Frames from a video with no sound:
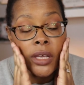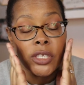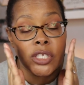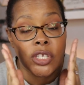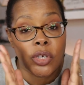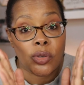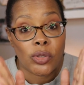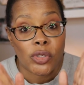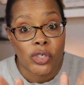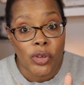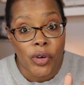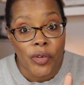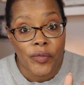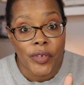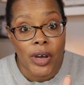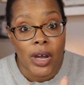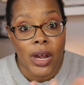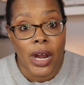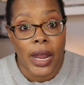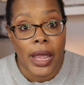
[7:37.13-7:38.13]
So, so
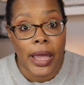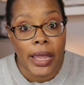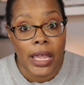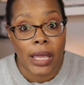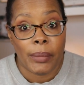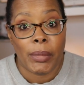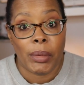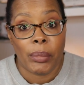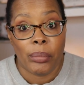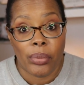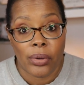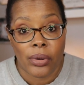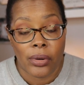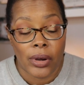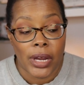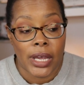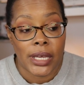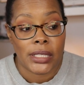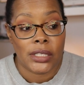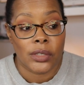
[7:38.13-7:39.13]
far I am
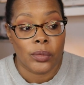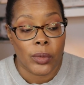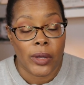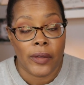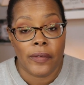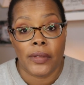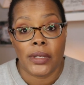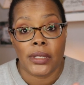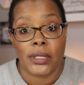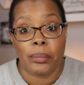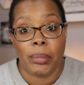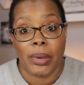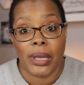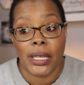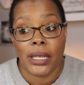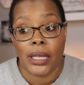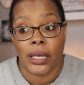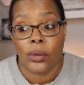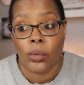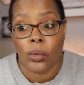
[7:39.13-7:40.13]
impressed with this
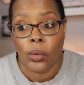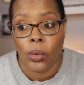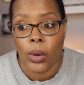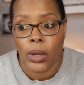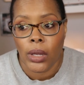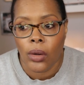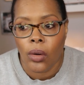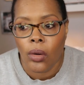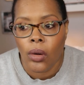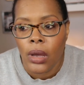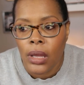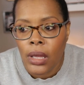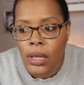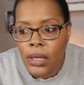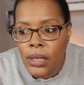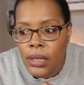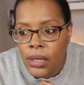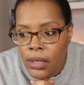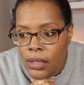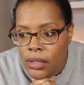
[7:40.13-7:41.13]
bacon oil.
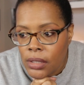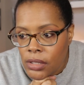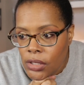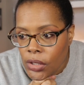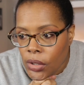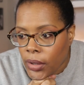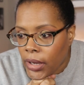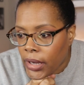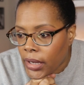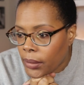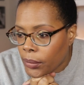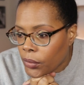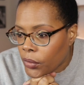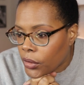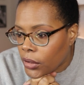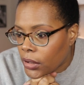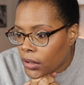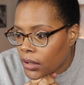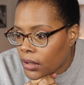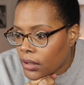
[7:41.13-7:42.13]
So I'm
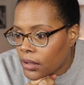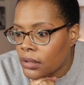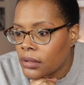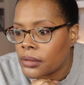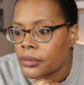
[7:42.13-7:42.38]
gonna